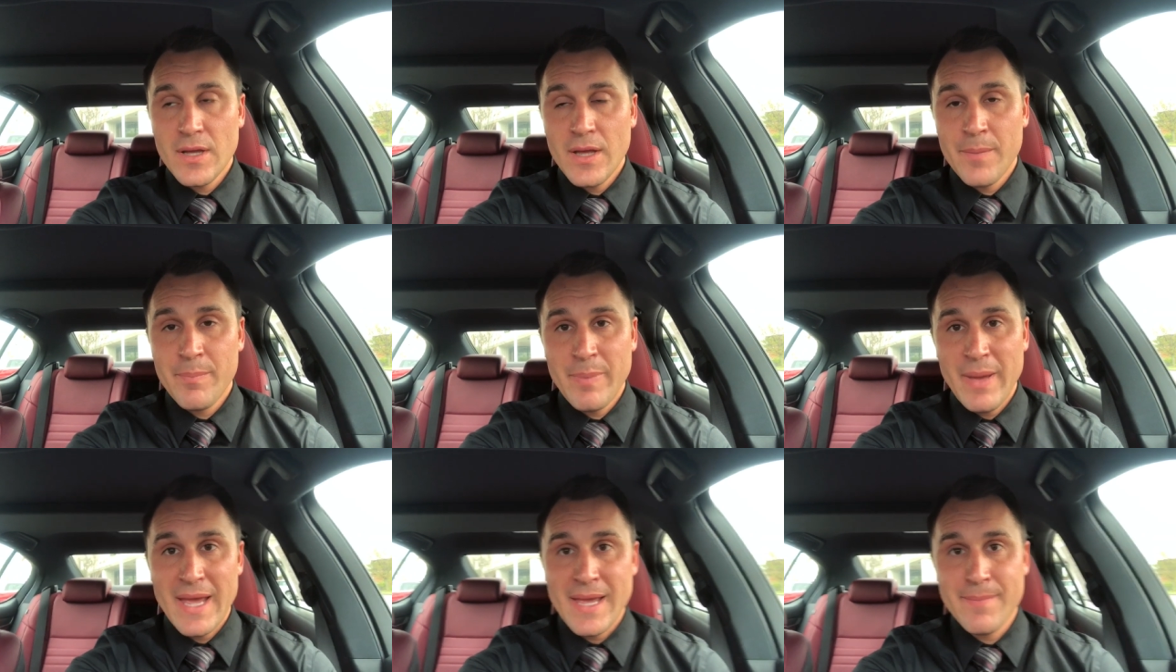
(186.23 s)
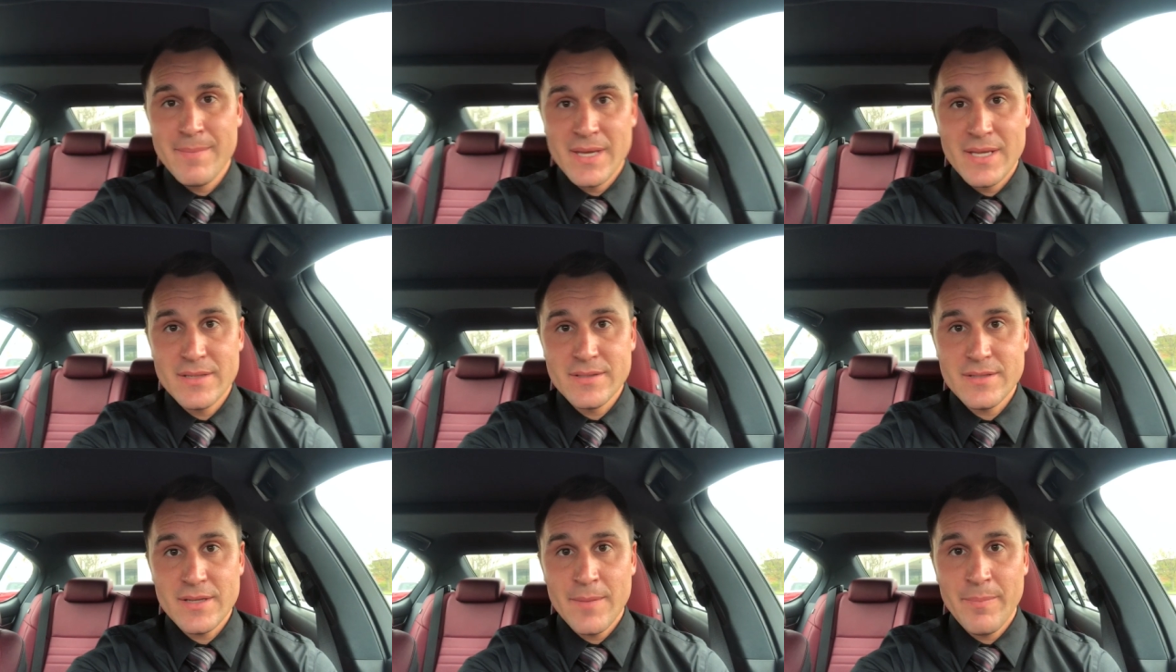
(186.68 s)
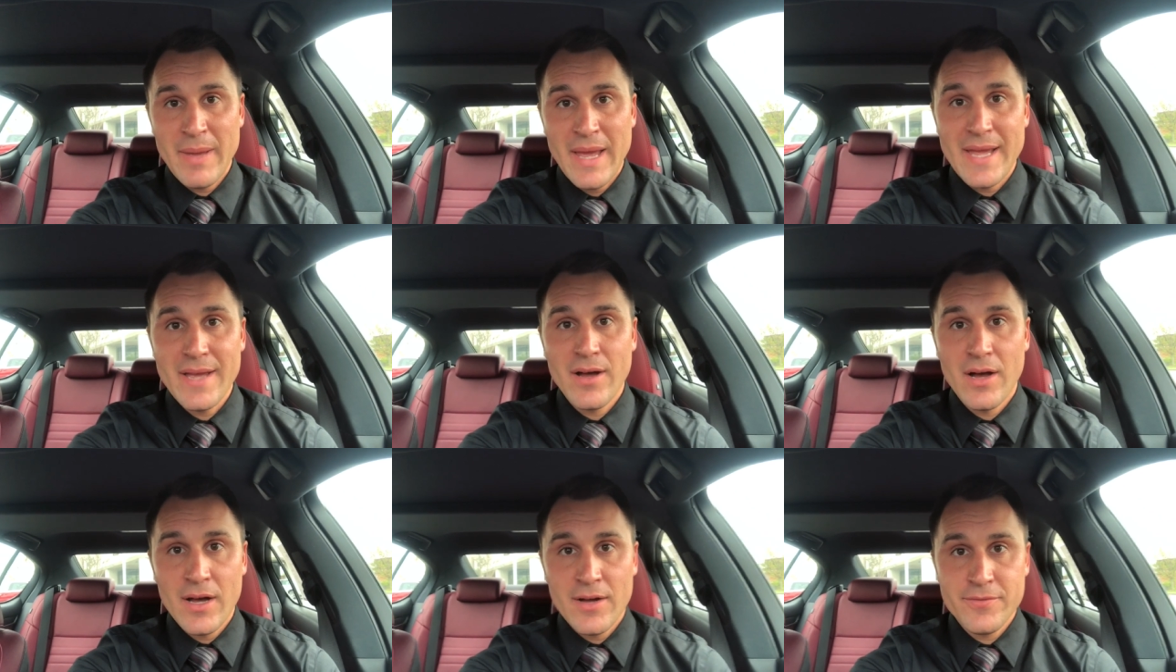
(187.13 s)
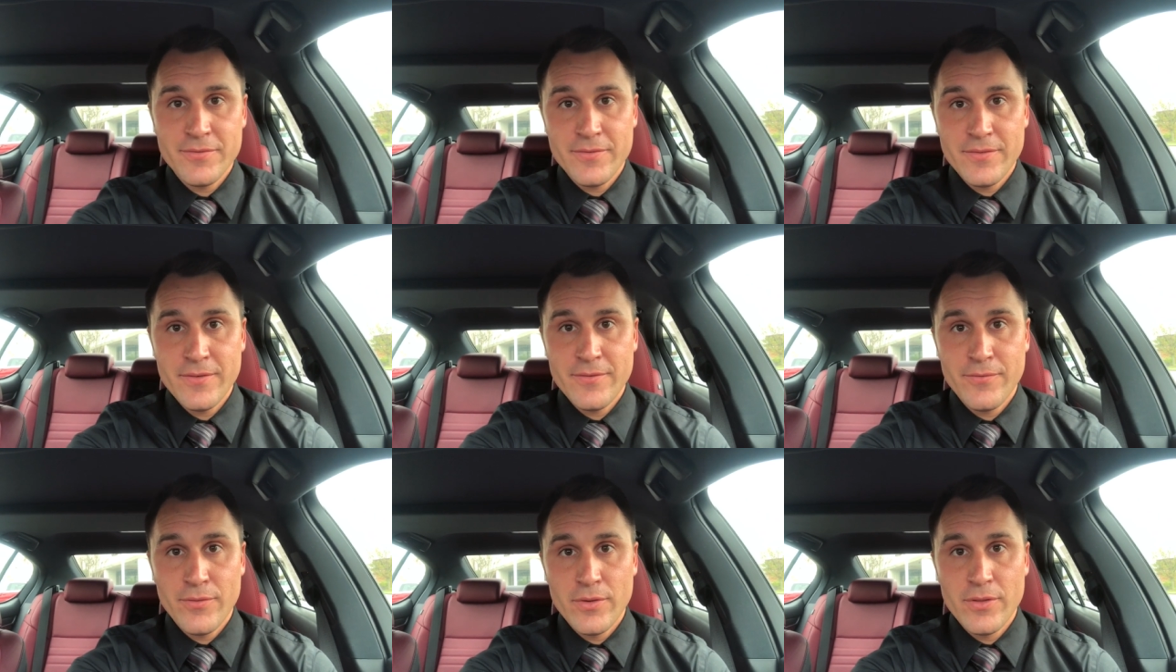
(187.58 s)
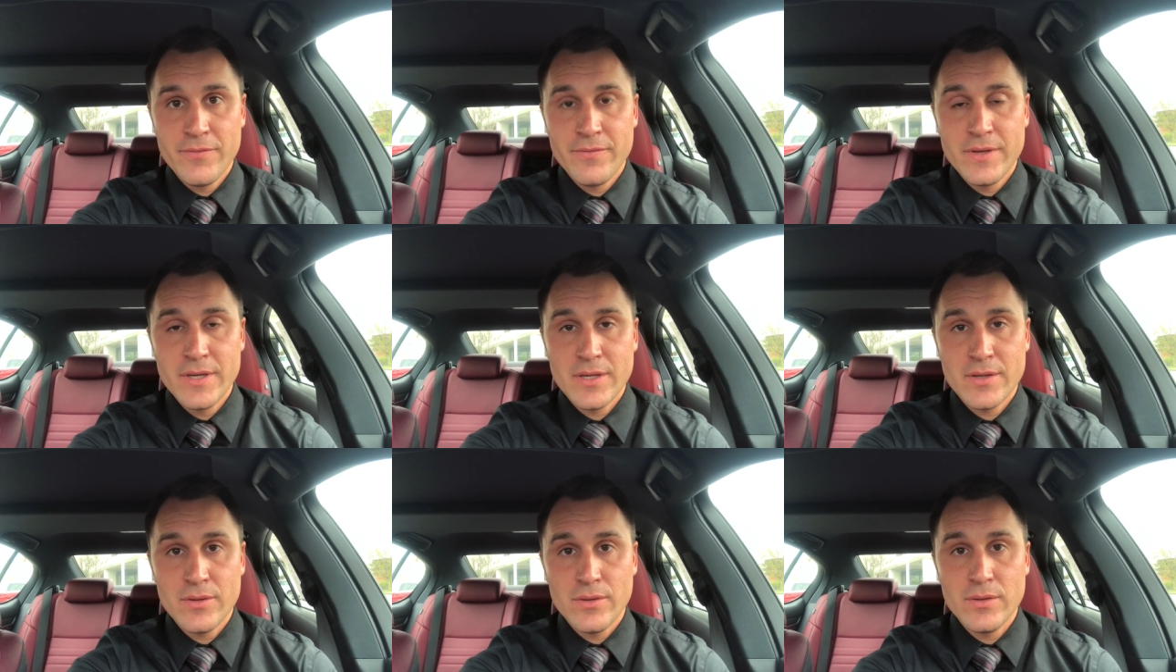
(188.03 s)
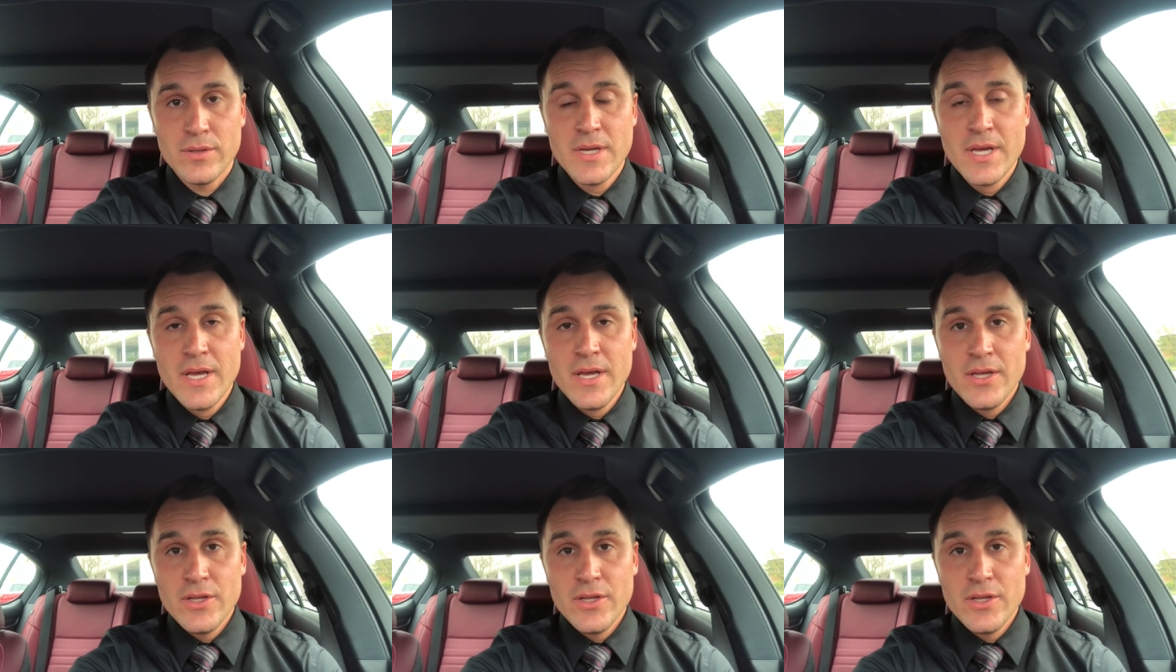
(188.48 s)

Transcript: a payment, a payoff for the vehicle.